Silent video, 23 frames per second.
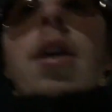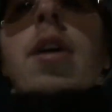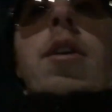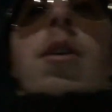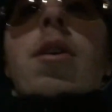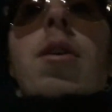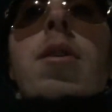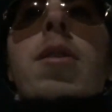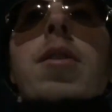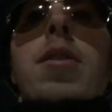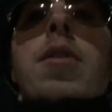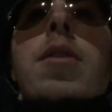
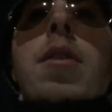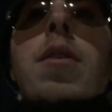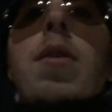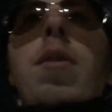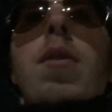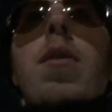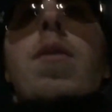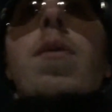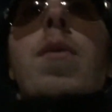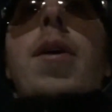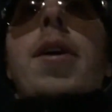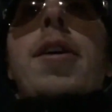goes to
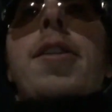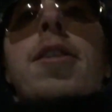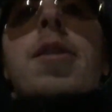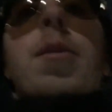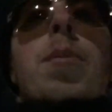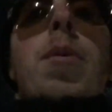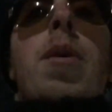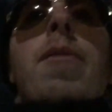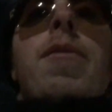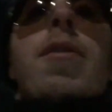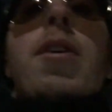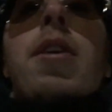the rest of
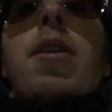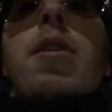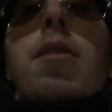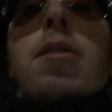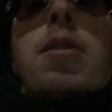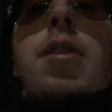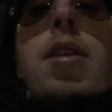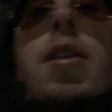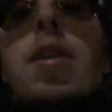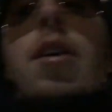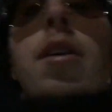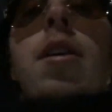my
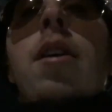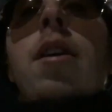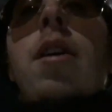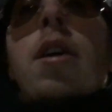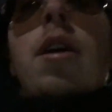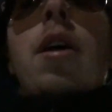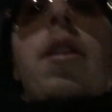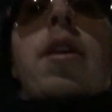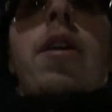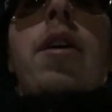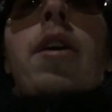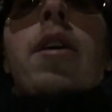videos, and then
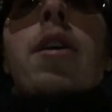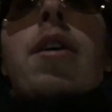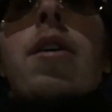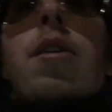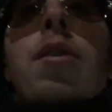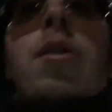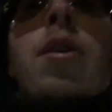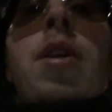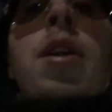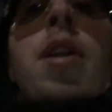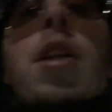there you go.